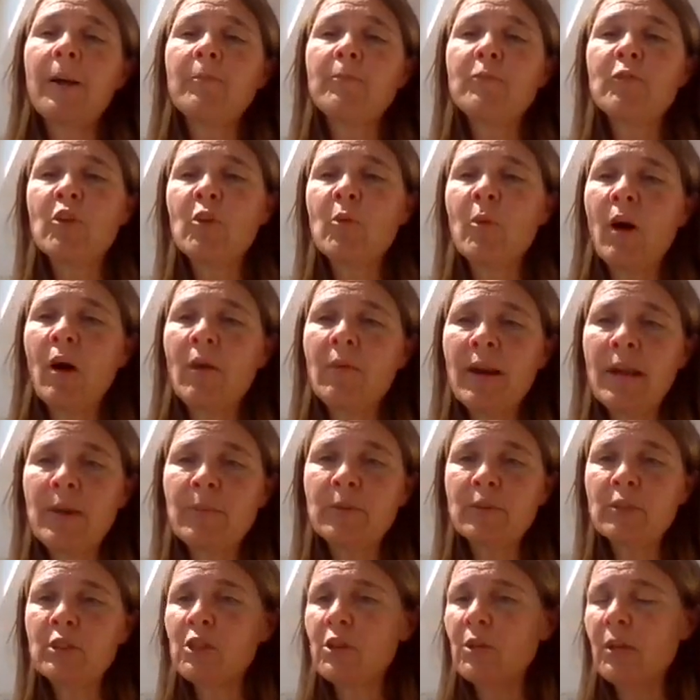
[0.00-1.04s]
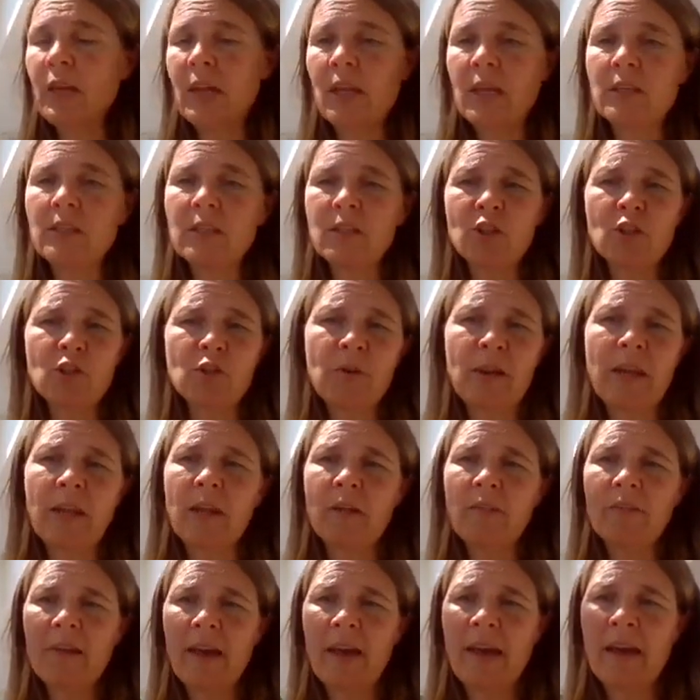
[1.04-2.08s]
You are able to eat and
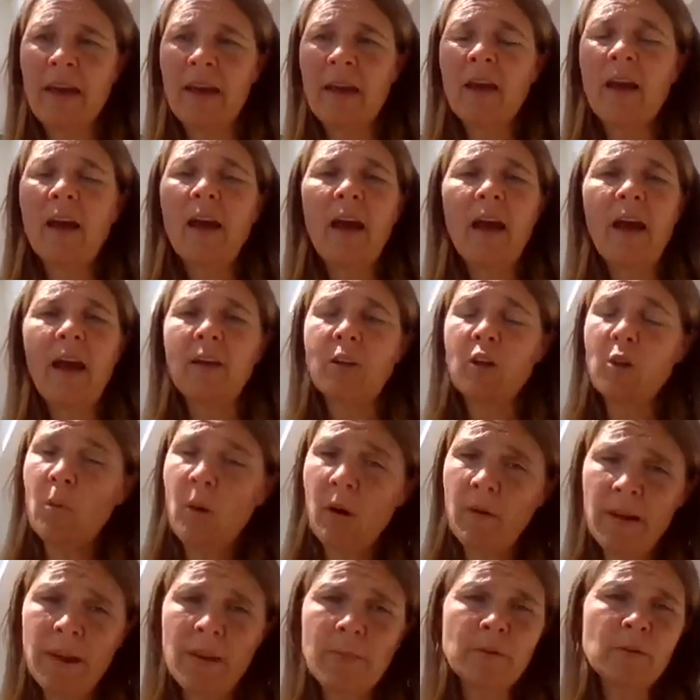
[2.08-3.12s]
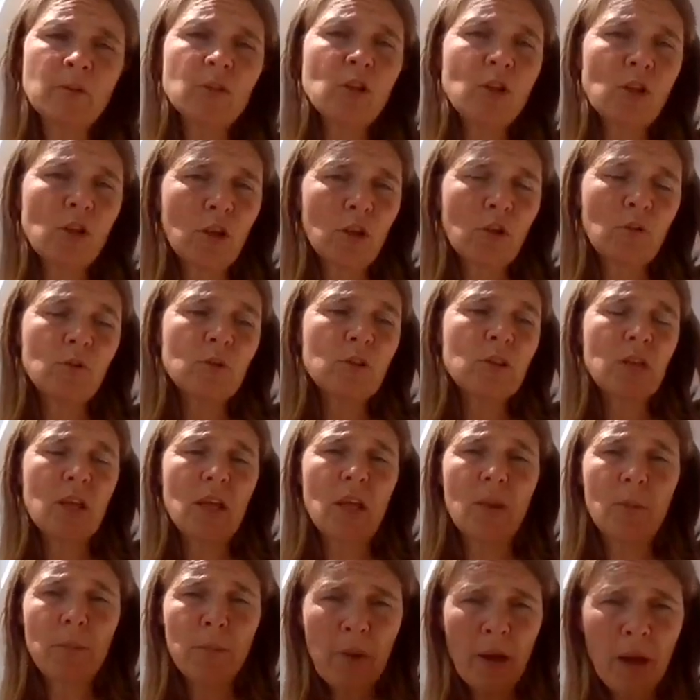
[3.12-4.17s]
drink there, and you are able to use
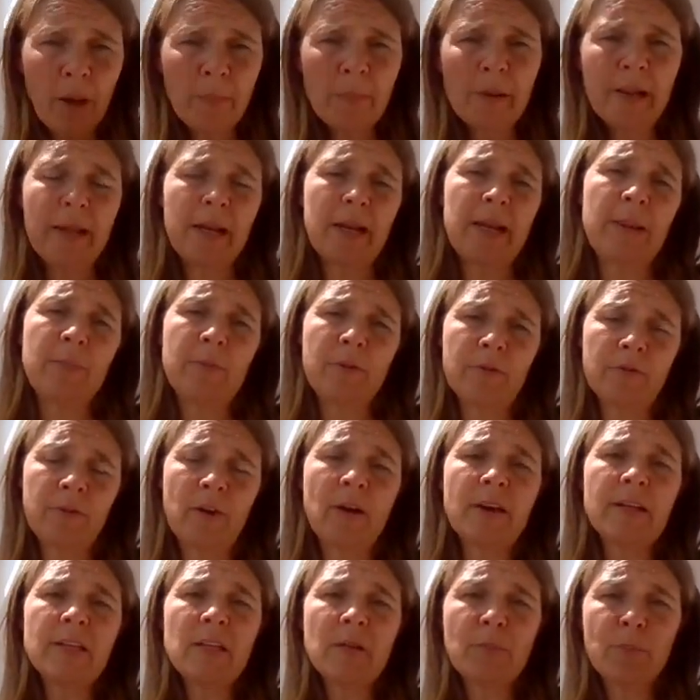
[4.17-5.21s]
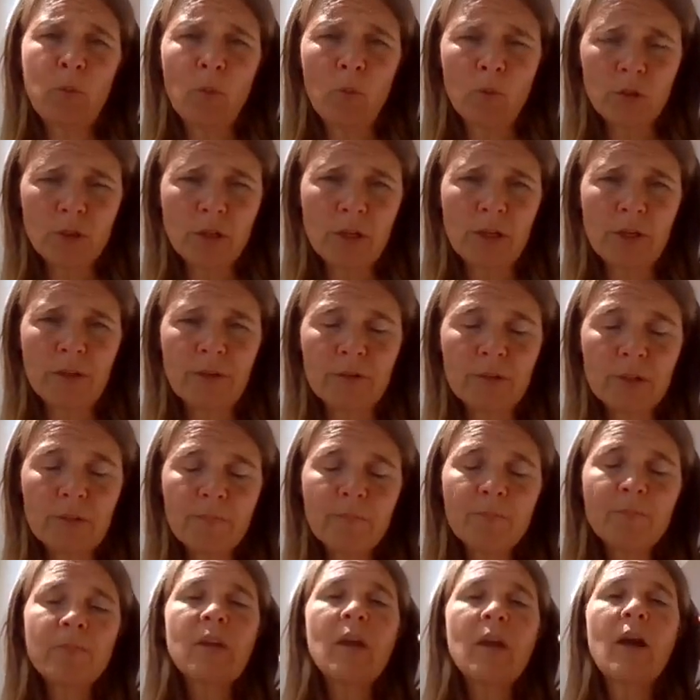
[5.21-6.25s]
the publicly provided portaloos.
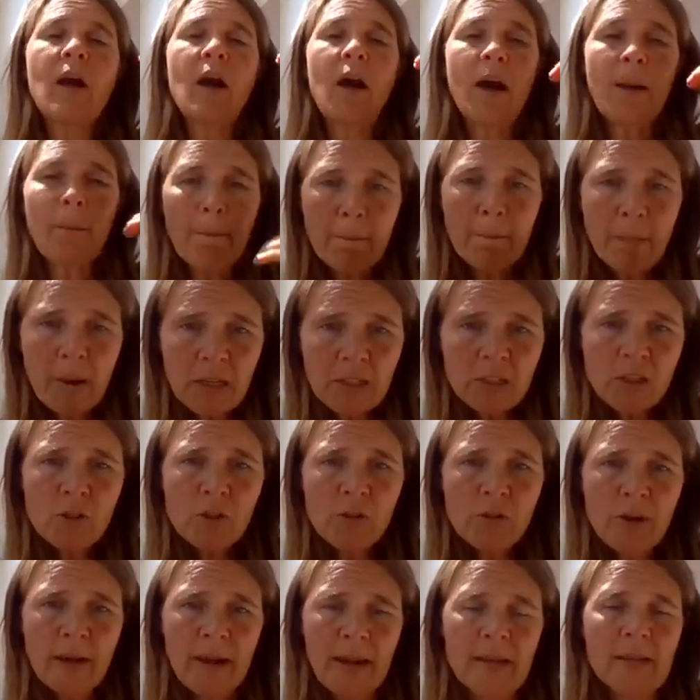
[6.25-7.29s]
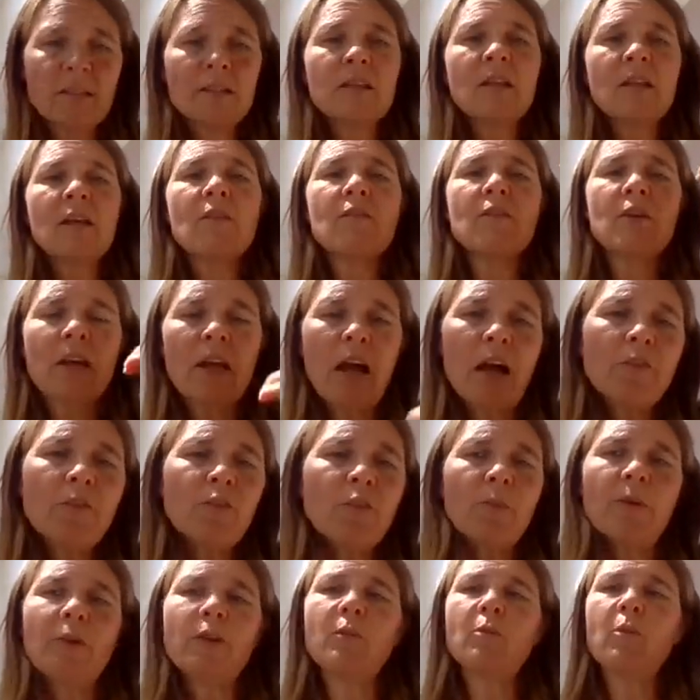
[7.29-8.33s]
I must stress the
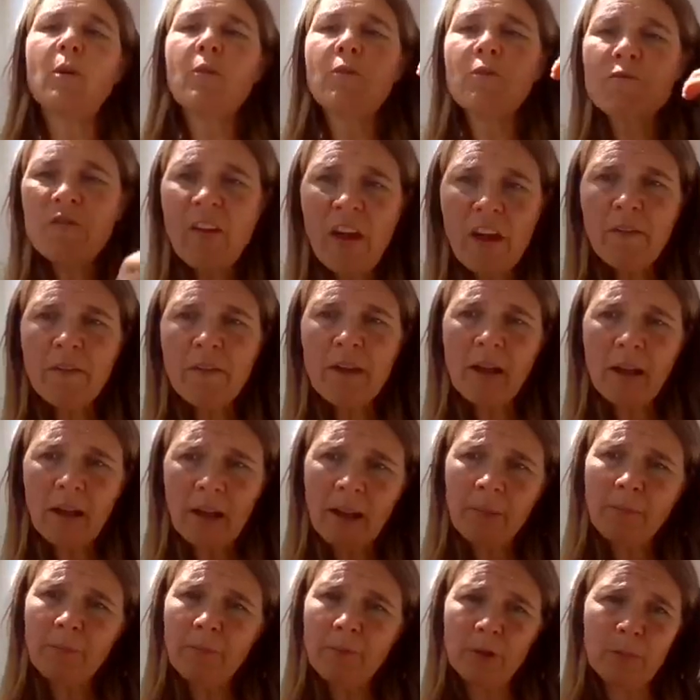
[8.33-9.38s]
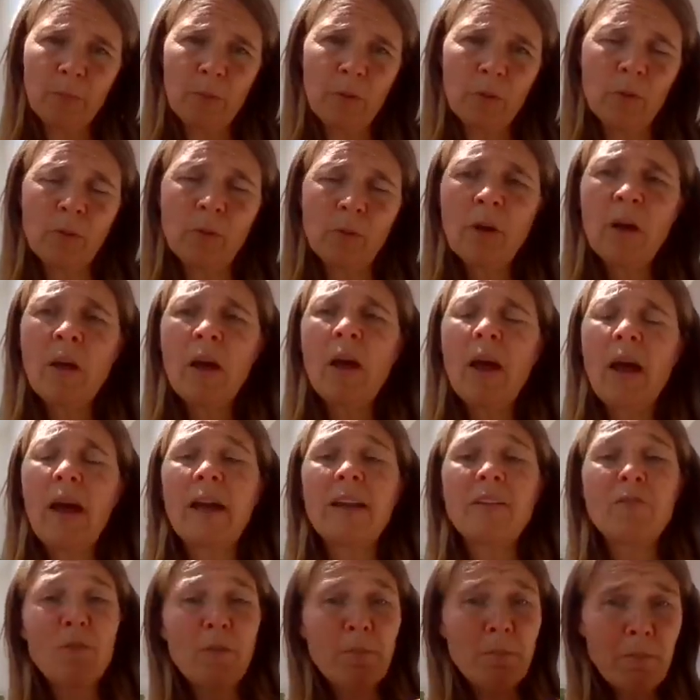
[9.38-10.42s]
government were very uncomfortable
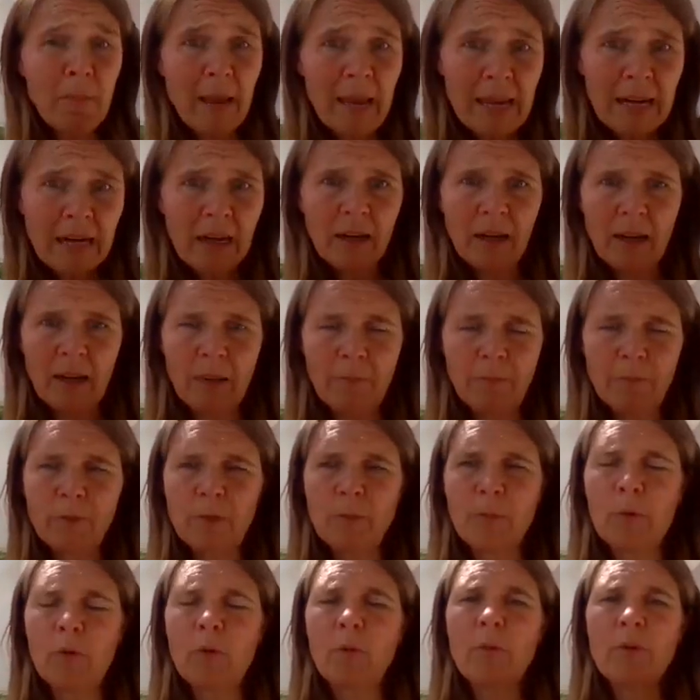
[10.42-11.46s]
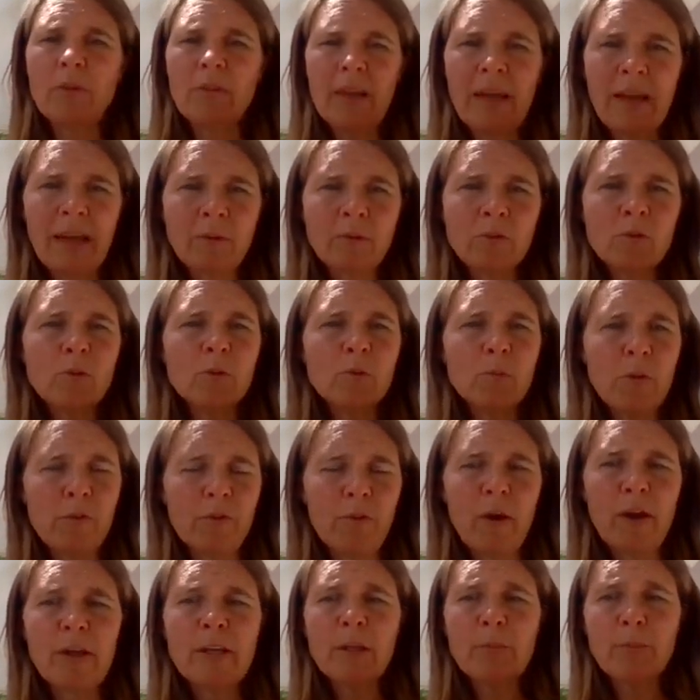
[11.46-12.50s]
and remain uncomfortable with councils
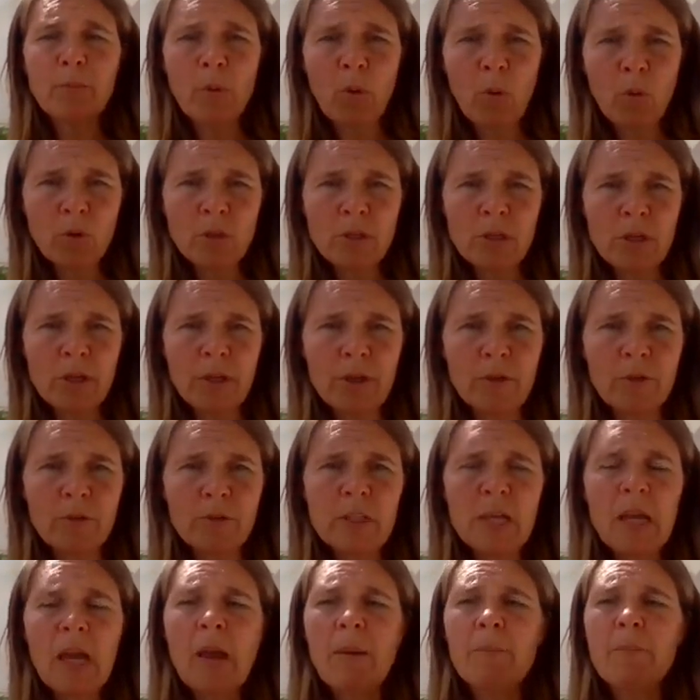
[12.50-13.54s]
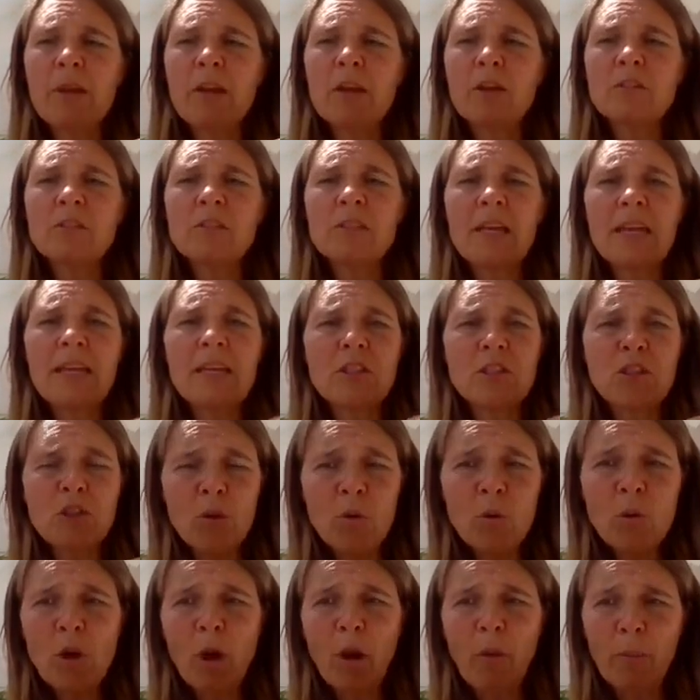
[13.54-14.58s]
providing portaloos because they
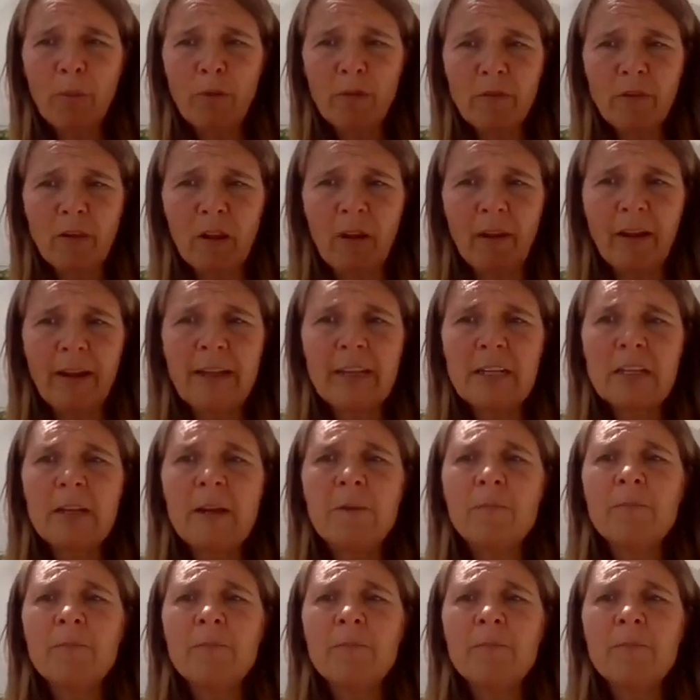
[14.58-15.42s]
do not provide